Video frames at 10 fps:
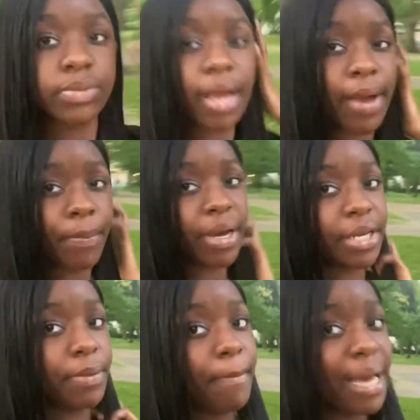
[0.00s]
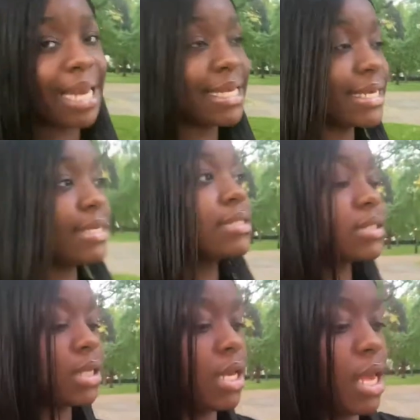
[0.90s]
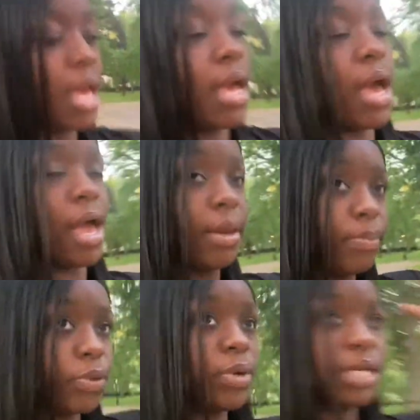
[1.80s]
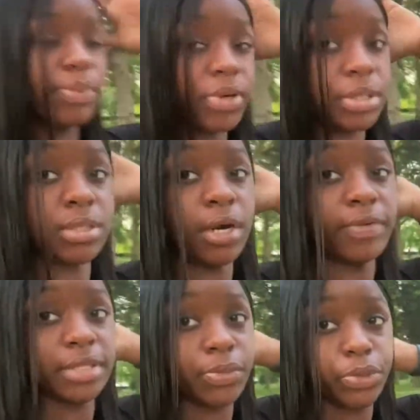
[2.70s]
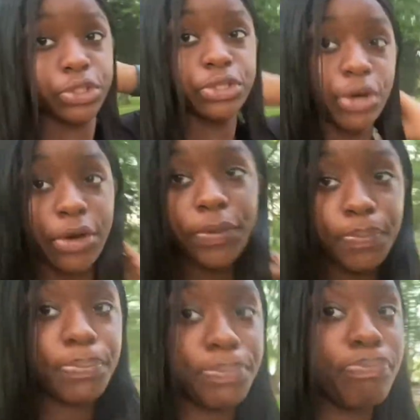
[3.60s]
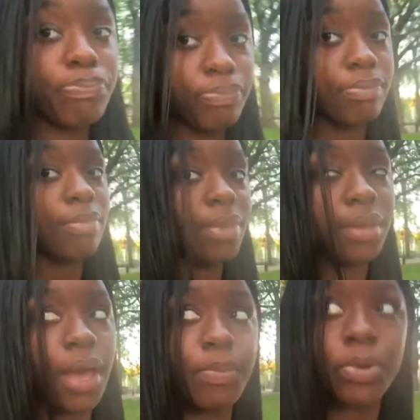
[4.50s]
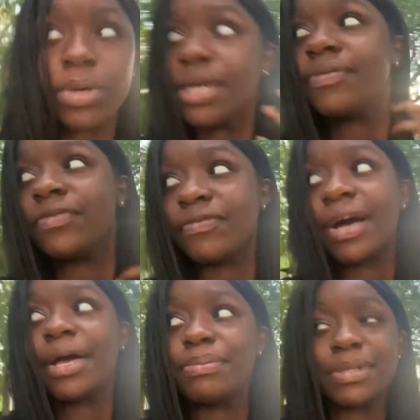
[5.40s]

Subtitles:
at Buckingham Palace. And purely because Zara said we should go. And purely for vibes and